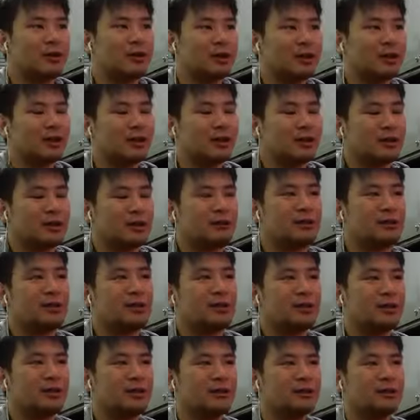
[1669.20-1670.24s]
the Jepsen
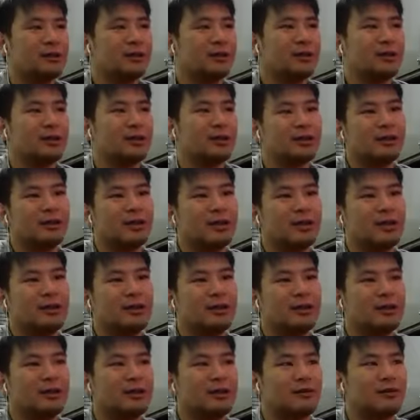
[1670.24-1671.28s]
script, okay, so what is a
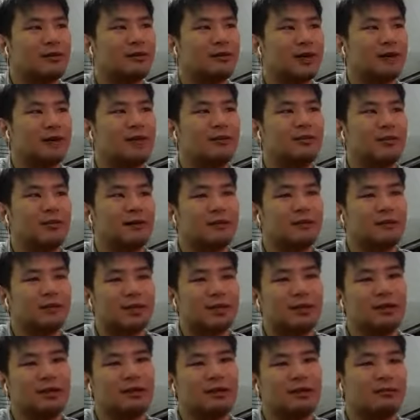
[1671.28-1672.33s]
write command, what is
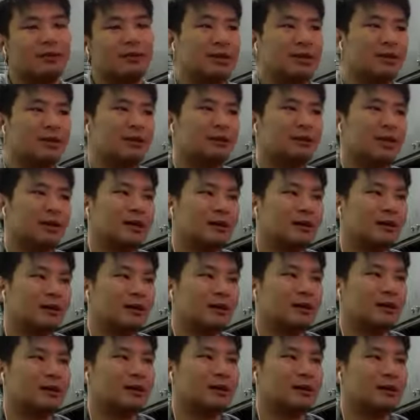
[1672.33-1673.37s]
a read command,
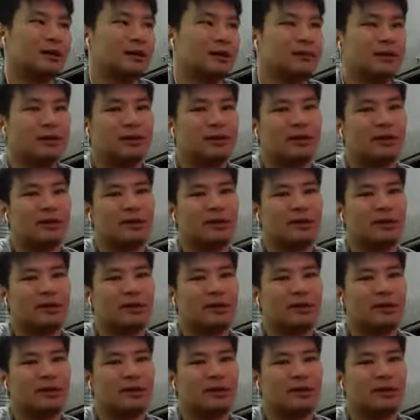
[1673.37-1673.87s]
and whatnot,